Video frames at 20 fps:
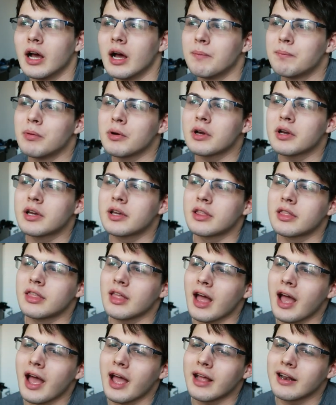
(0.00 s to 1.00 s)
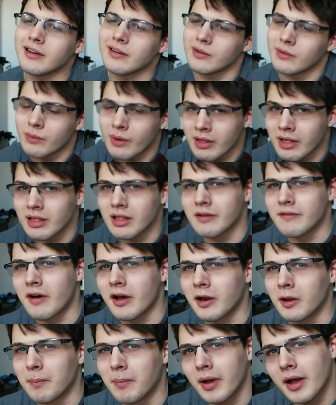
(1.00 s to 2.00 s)
a book that, while I love
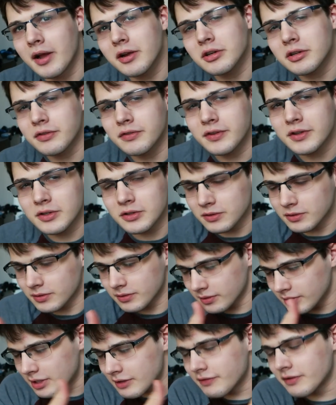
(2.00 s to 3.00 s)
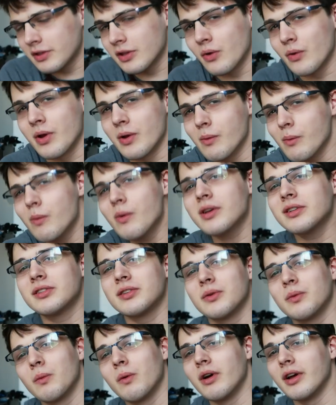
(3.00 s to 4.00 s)
autobiographies, even though it
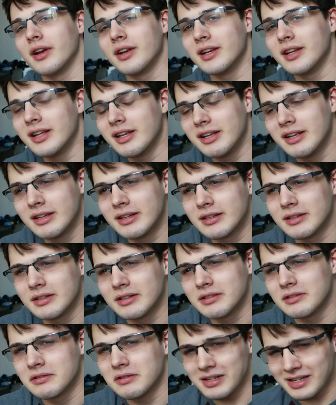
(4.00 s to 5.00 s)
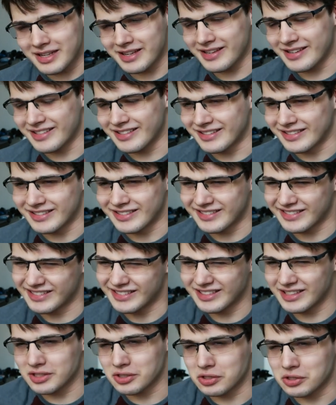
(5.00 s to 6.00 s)
wasn't one, really
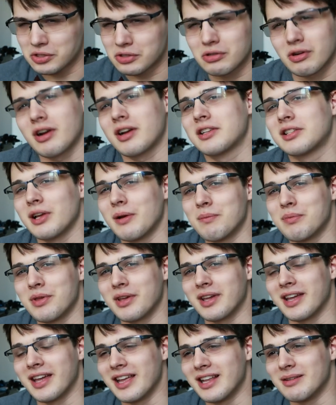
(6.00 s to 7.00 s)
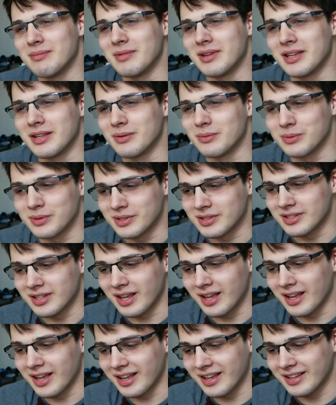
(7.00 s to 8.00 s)
struck something in me and was
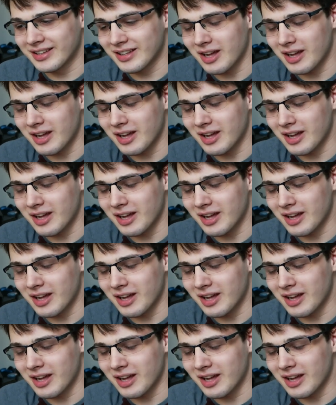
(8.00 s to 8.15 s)
uh,